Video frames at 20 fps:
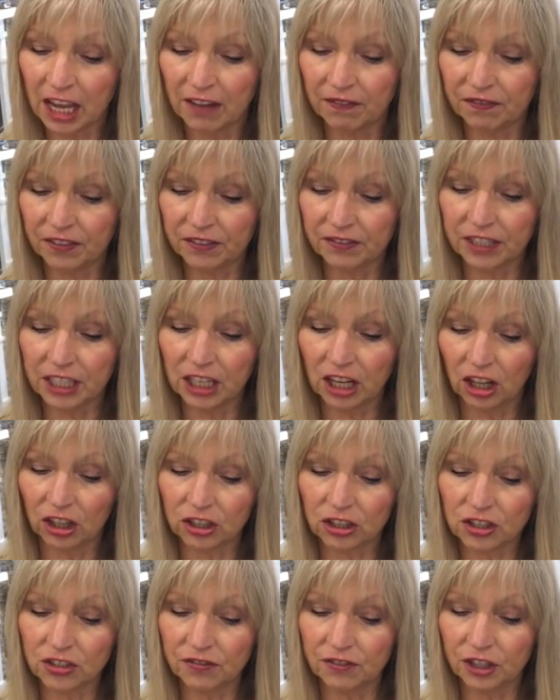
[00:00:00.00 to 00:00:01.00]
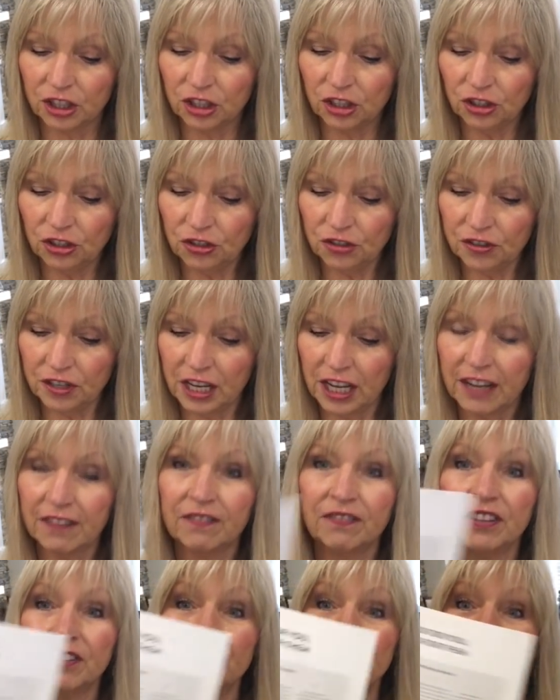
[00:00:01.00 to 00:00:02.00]
fifty dollars for you,
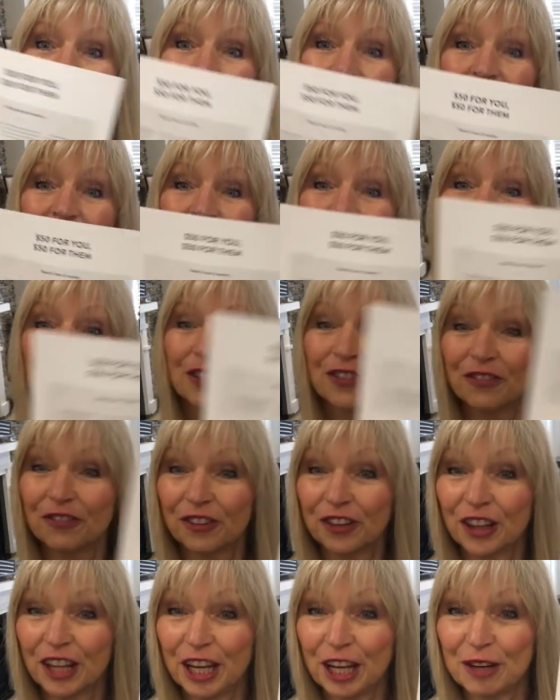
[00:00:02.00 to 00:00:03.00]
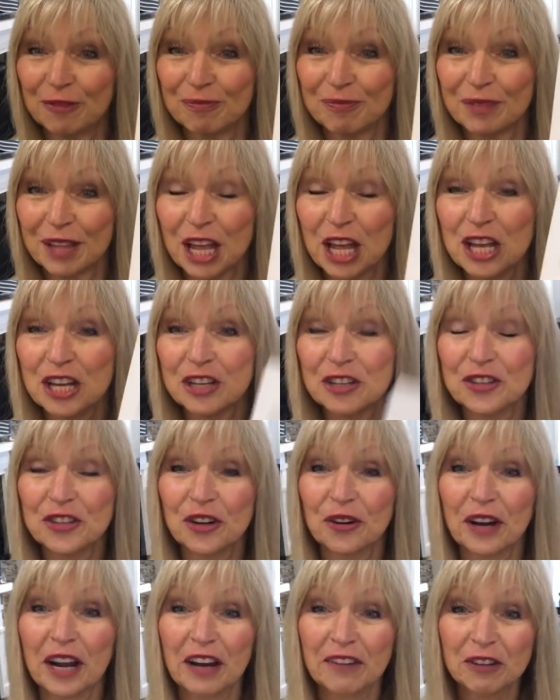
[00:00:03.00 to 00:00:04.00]
fifty dollars for them.
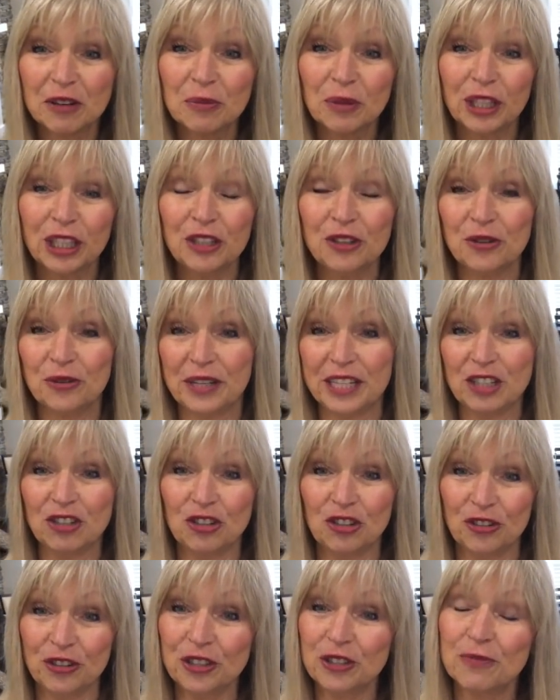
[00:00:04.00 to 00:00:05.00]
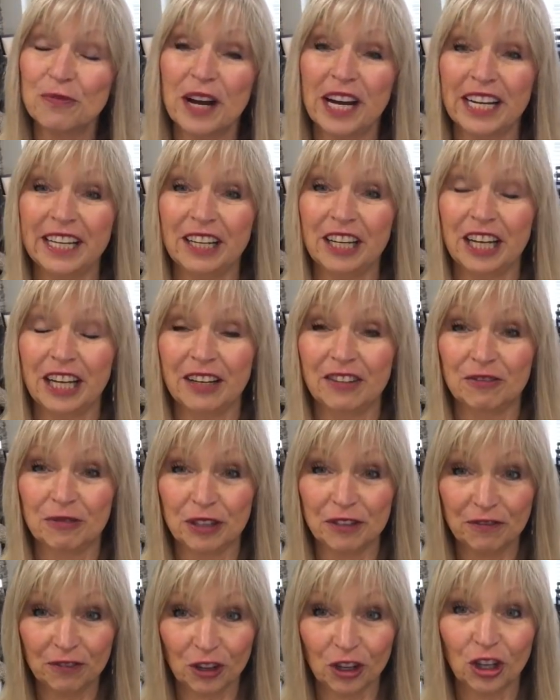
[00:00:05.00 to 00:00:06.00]
So everyone who has used my
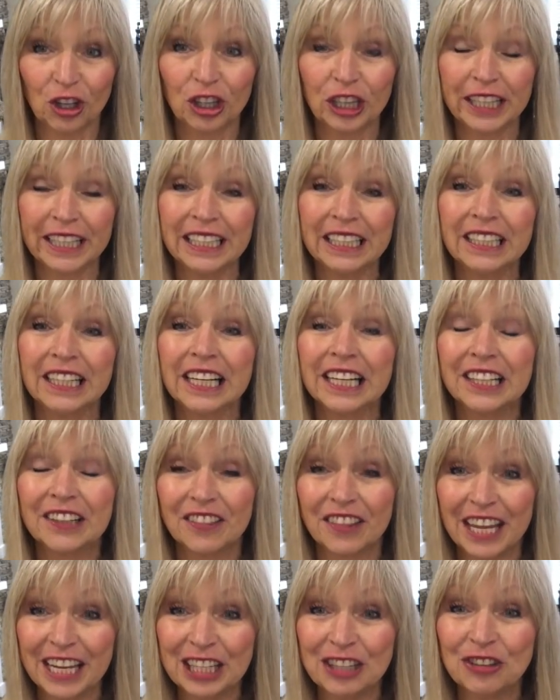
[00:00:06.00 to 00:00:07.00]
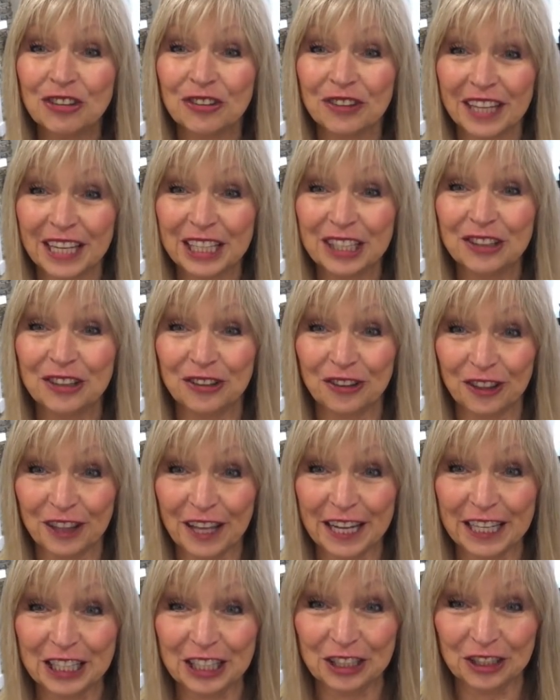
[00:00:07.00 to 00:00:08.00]
referral link, thank you, thank you,
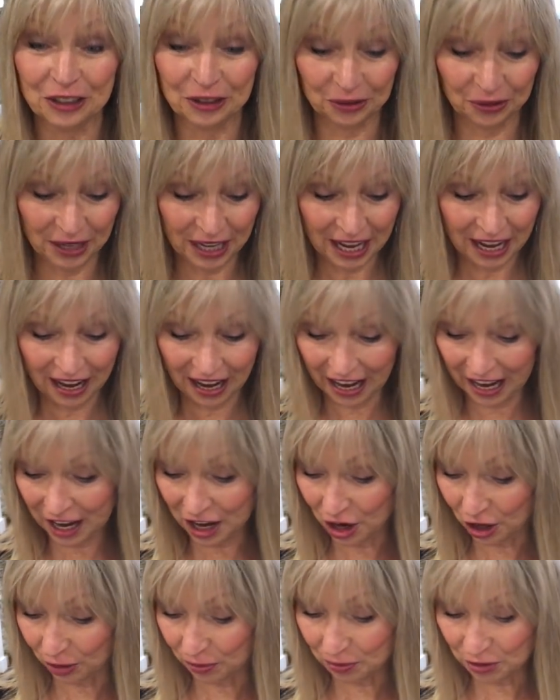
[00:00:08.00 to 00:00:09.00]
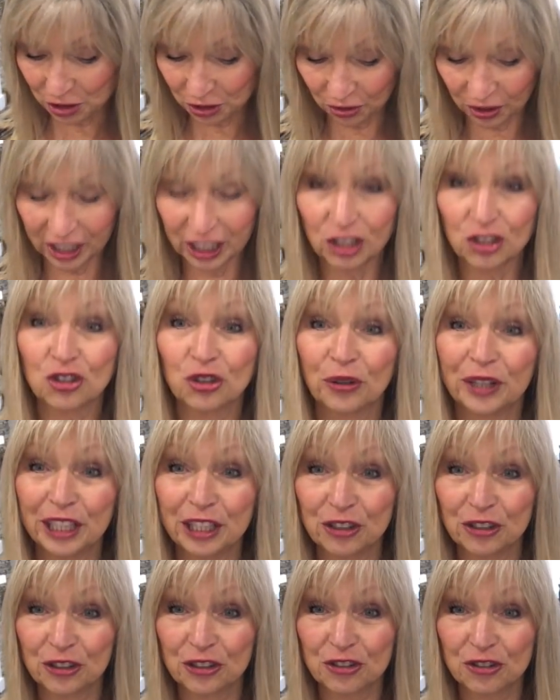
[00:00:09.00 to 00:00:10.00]
thank you. I hope you are
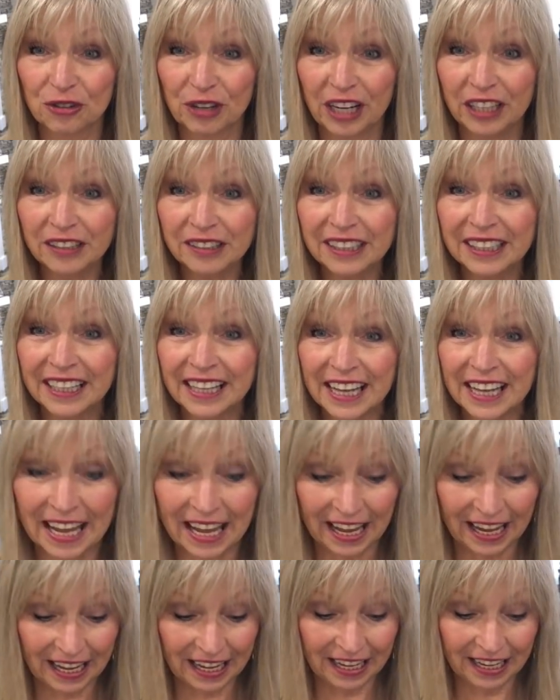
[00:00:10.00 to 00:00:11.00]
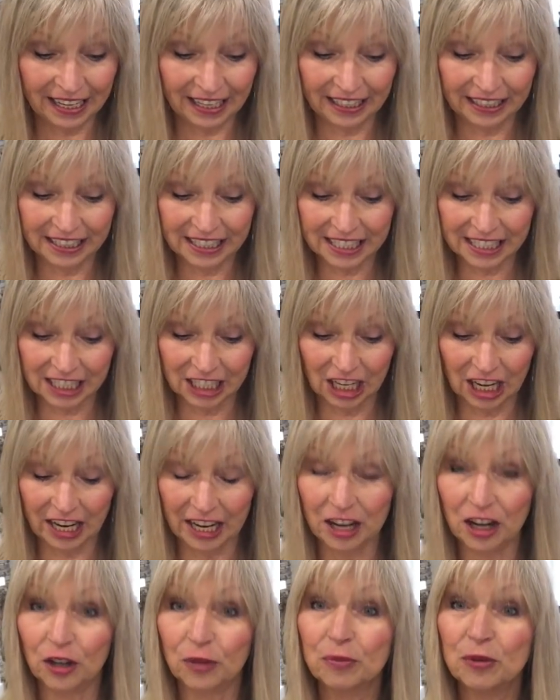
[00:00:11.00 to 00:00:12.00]
enjoying your trunk, and
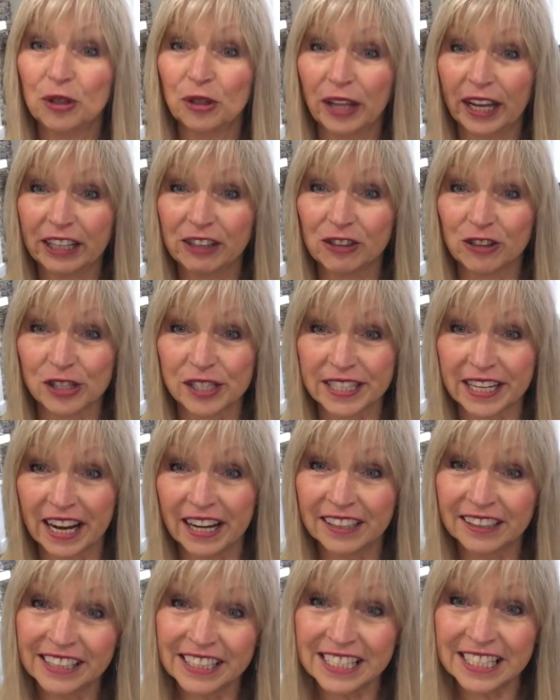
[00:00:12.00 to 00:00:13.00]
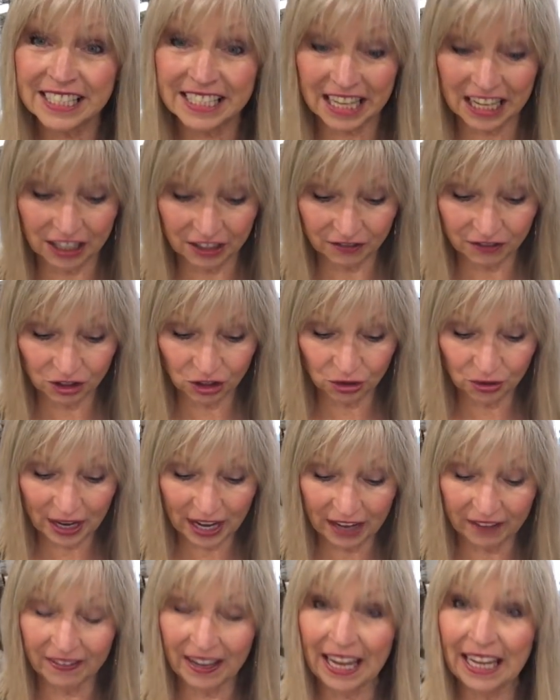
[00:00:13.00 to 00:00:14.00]
I hope you like your stylist. And if you
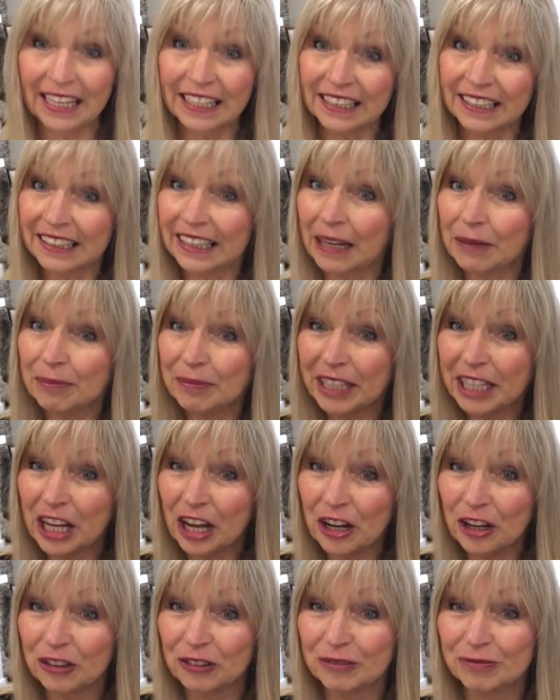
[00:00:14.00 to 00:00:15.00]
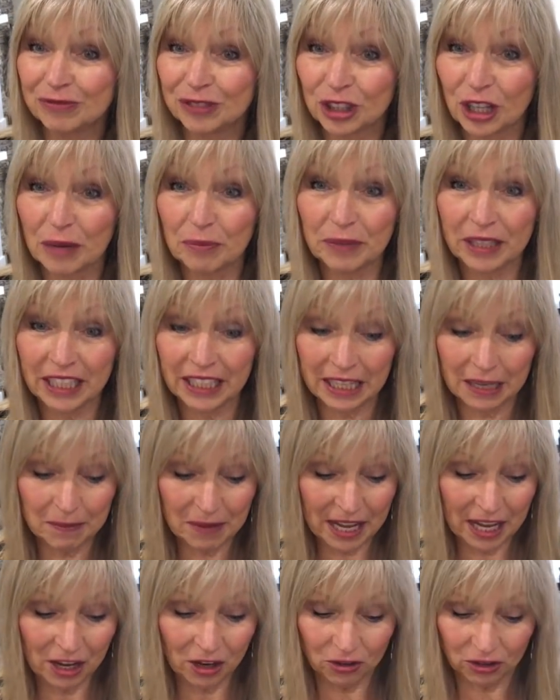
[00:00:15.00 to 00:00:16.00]
have Hannah, let me know. Drop me an
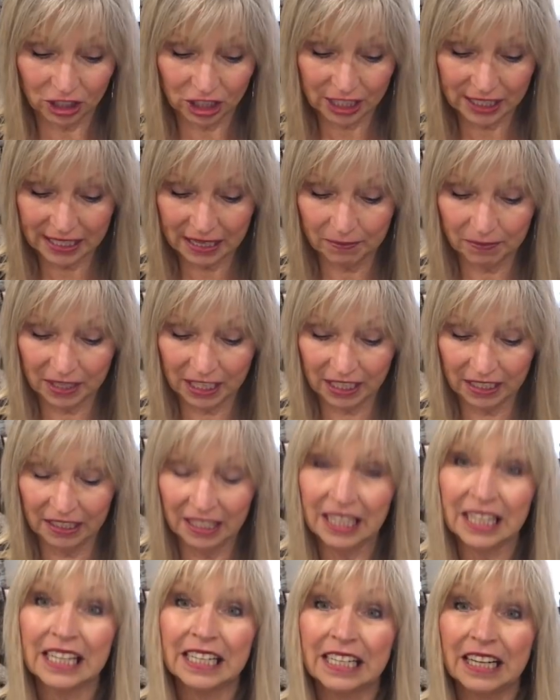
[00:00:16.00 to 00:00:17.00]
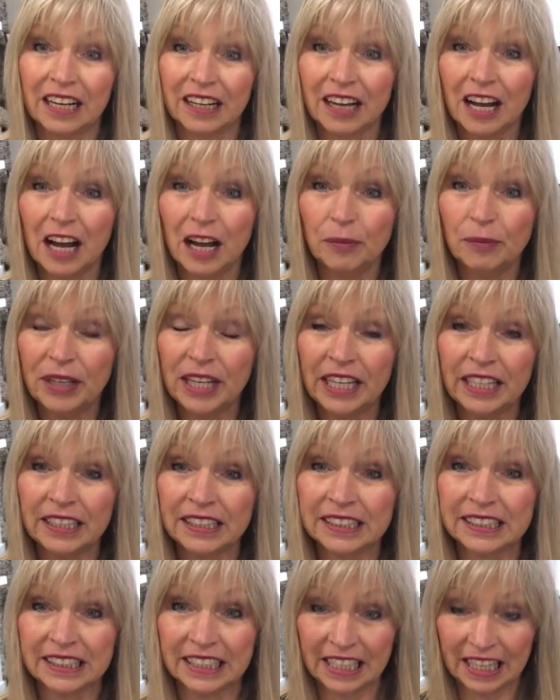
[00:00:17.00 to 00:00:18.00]
email or send me a
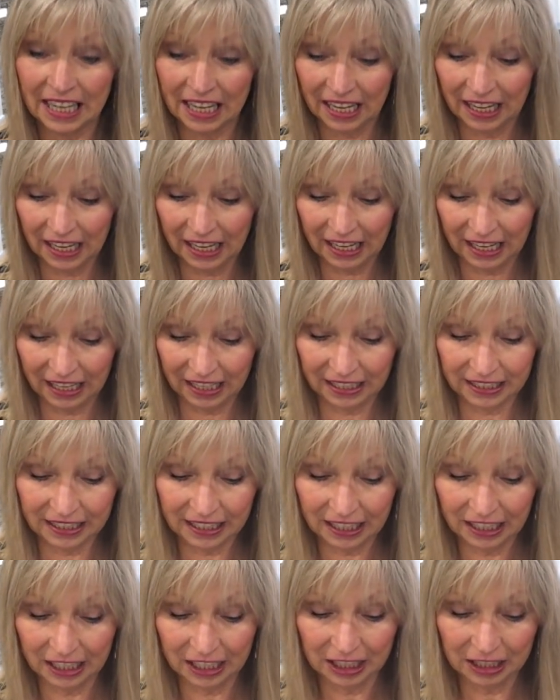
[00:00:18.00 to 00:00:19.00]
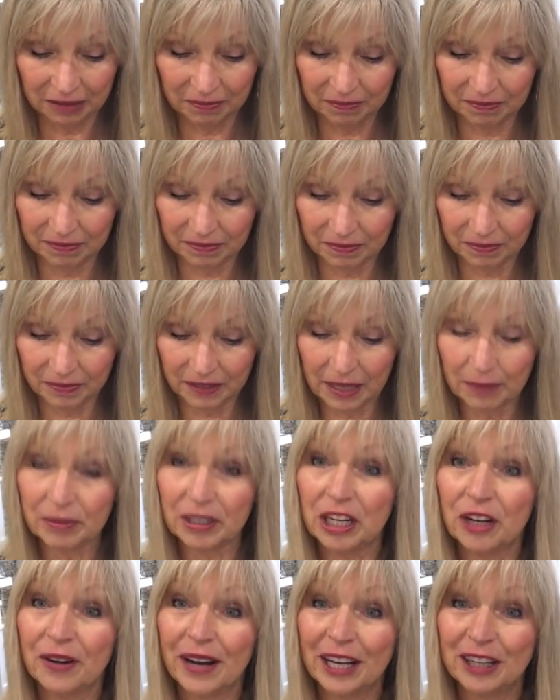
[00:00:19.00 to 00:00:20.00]
comment, and um, let me
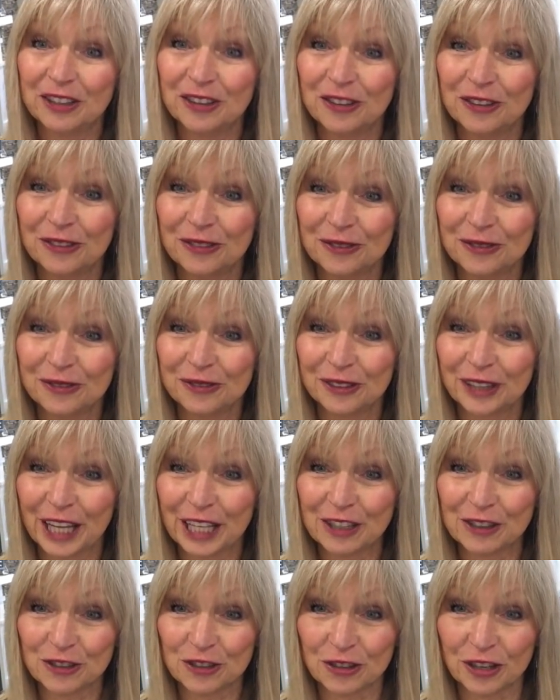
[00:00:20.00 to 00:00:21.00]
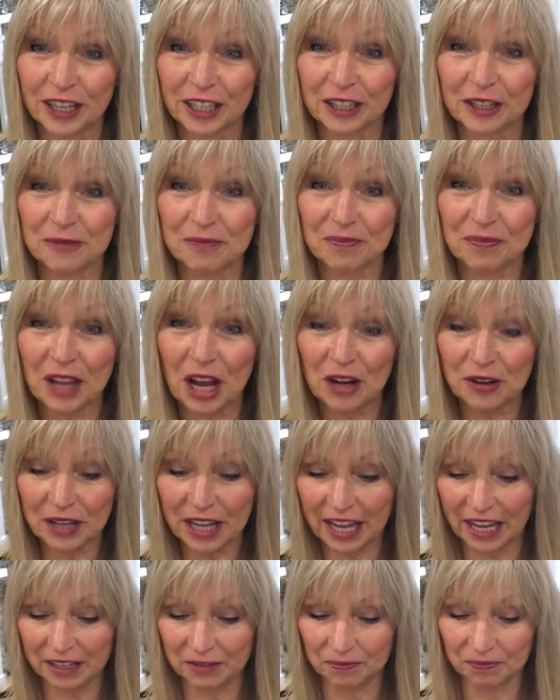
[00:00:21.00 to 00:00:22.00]
know how you like your trunk.
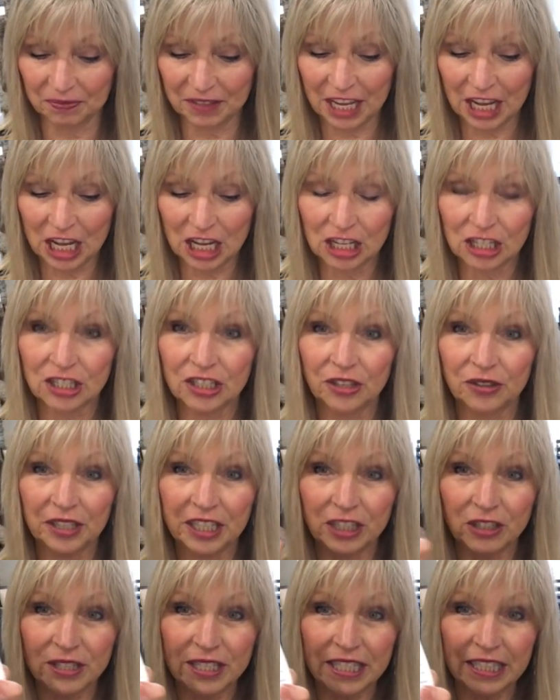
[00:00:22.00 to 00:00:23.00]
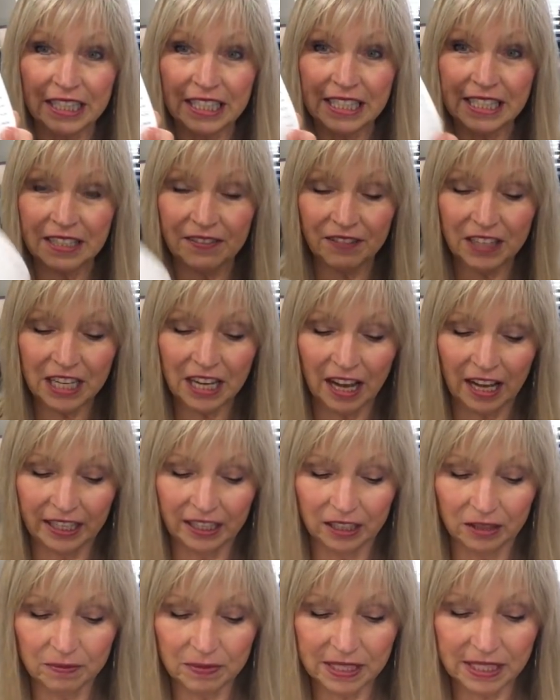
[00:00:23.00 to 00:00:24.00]
Okay, so here's a list of the
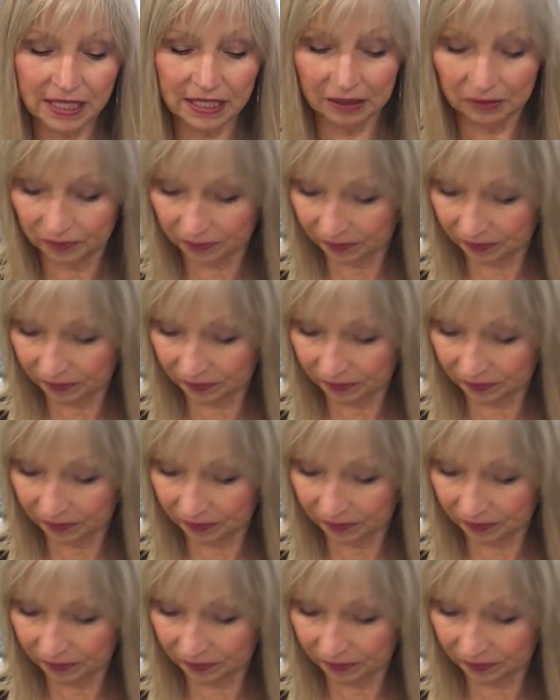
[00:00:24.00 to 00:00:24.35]
items.